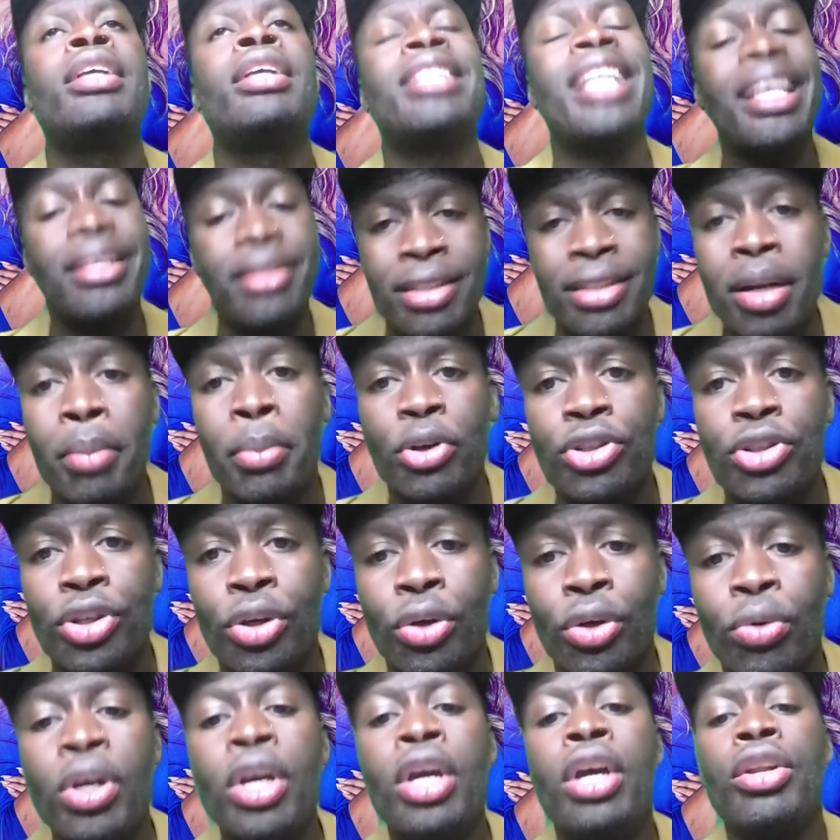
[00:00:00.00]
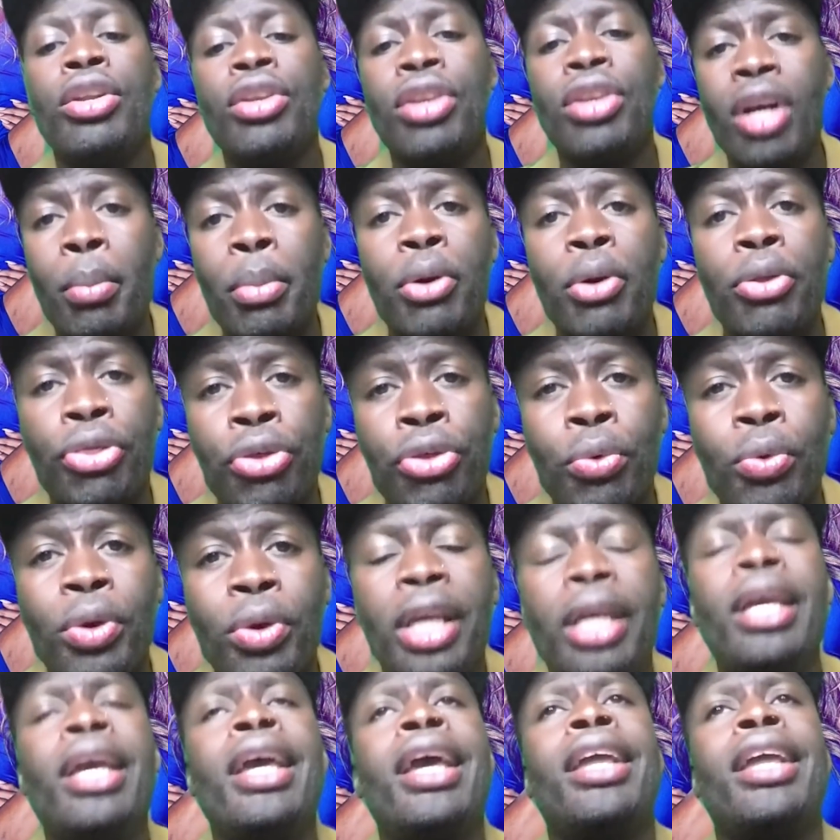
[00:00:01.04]
That's number two. Number
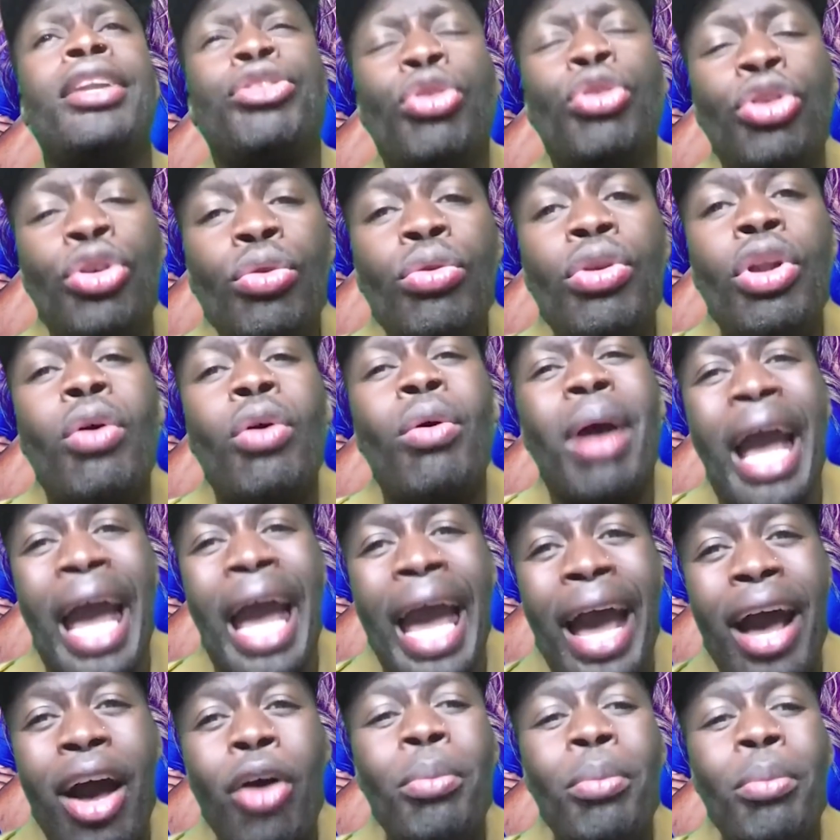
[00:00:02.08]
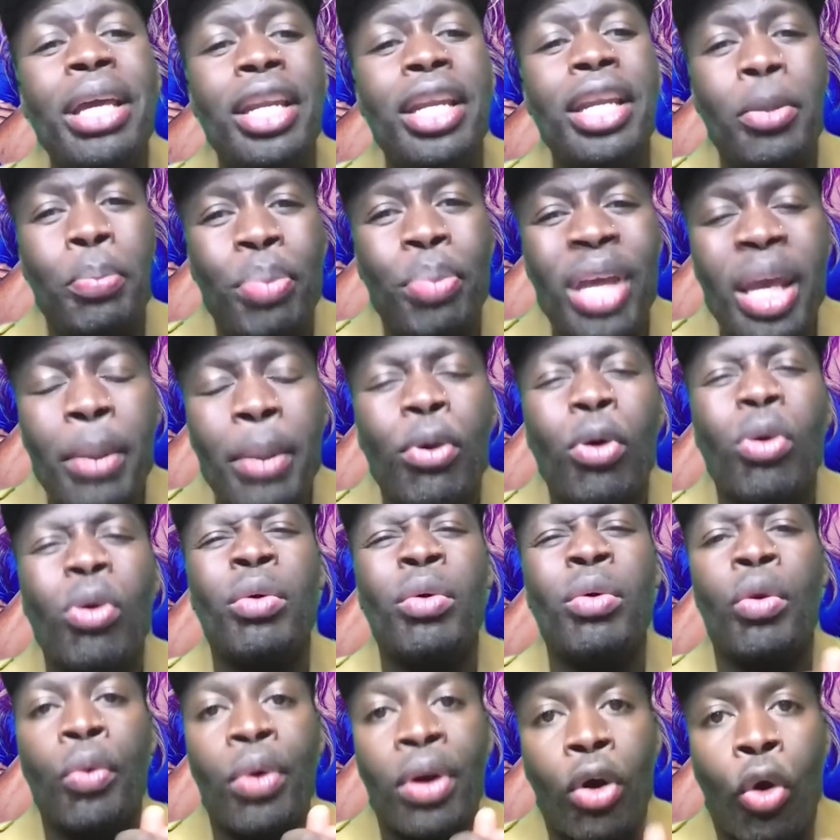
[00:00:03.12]
three do you know how many people it
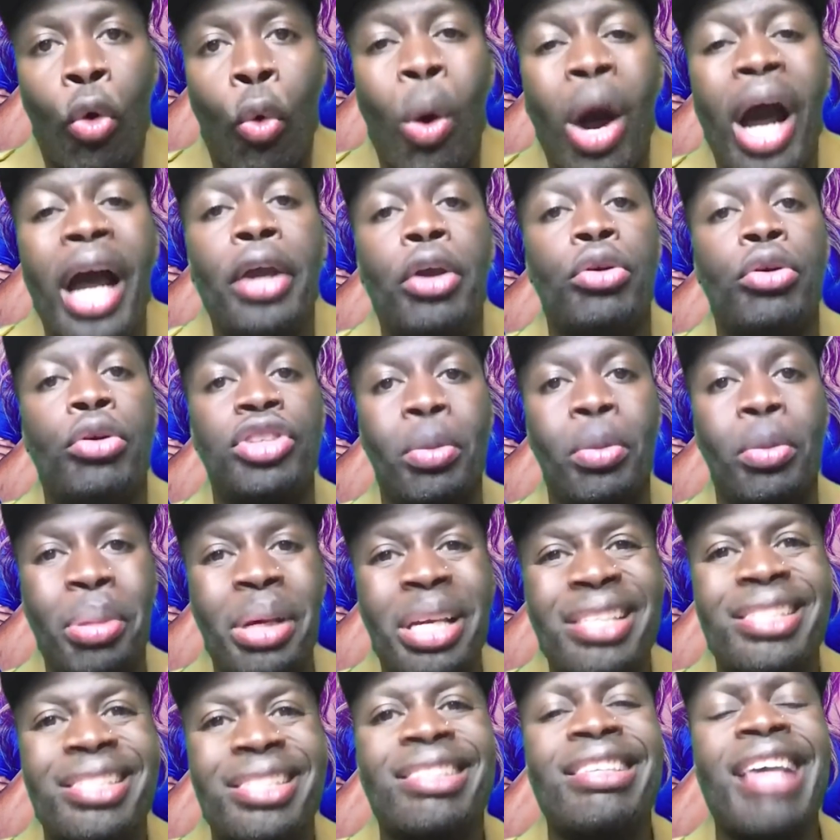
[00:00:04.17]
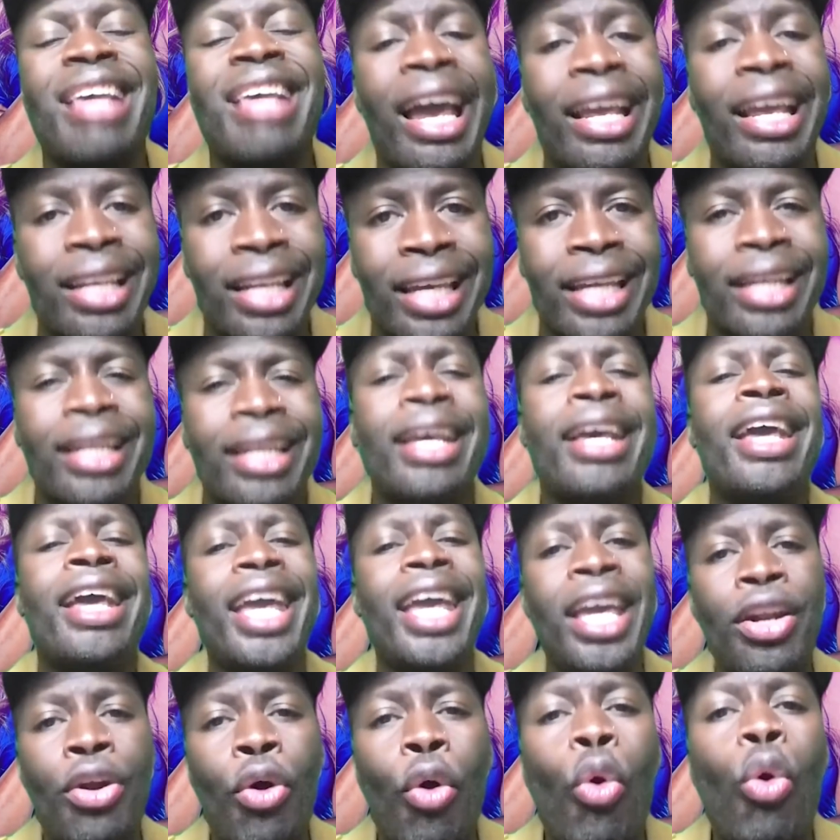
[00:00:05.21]
would require to be silent
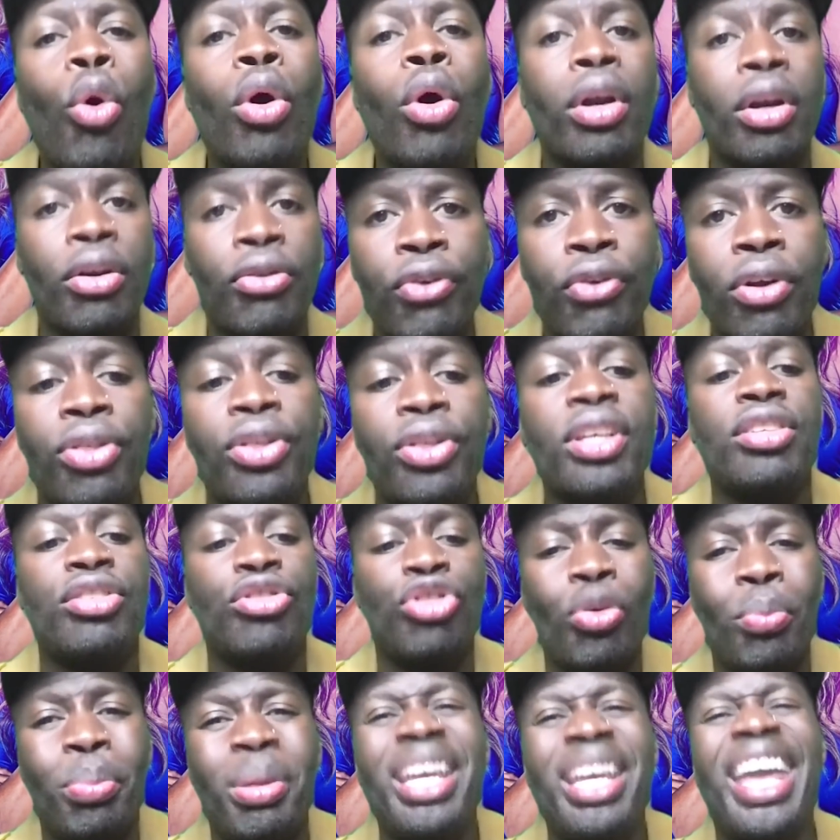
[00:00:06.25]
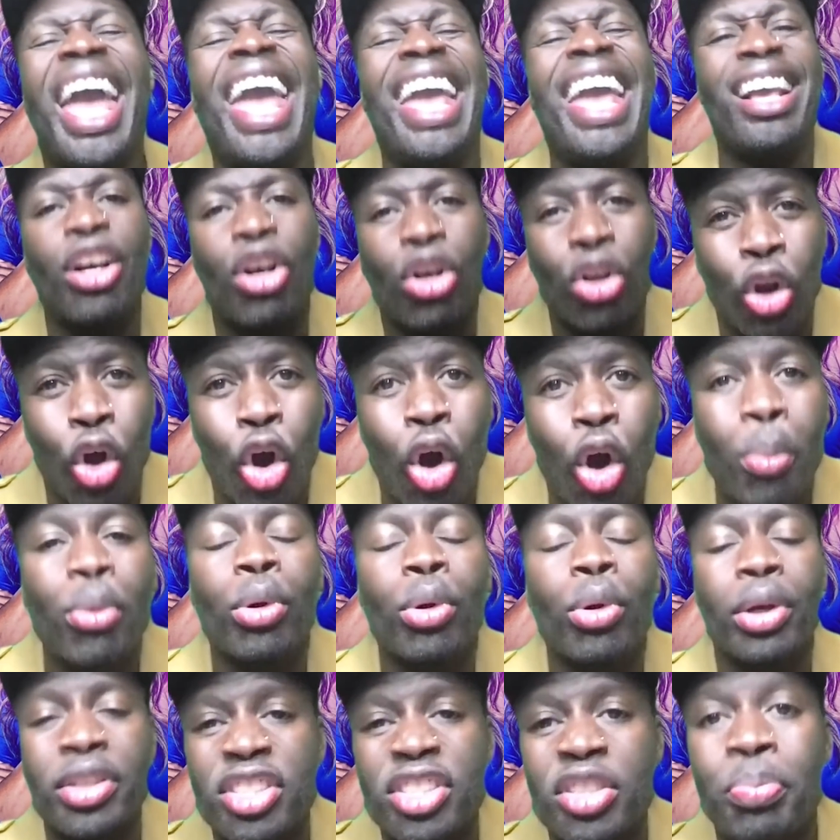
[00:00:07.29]
in order for this to be a
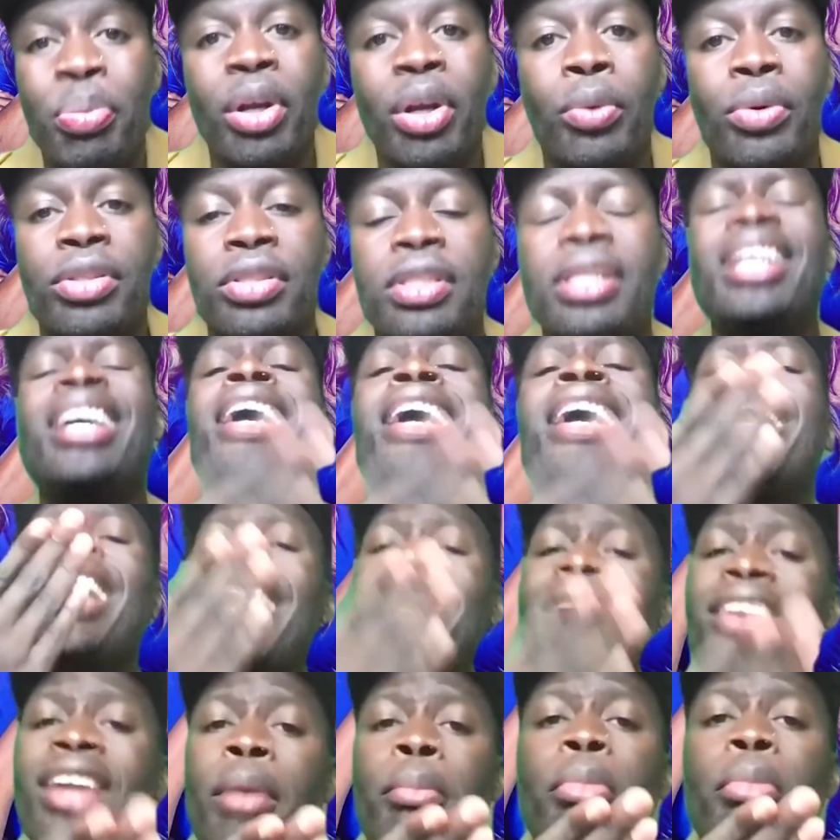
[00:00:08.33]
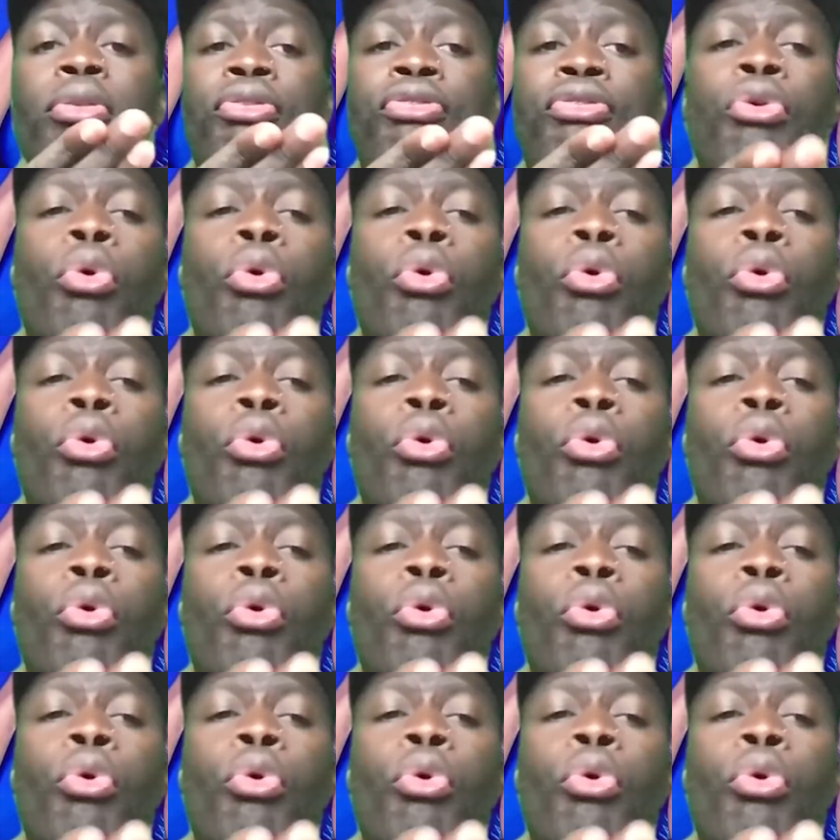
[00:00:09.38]
global conspiracy? And number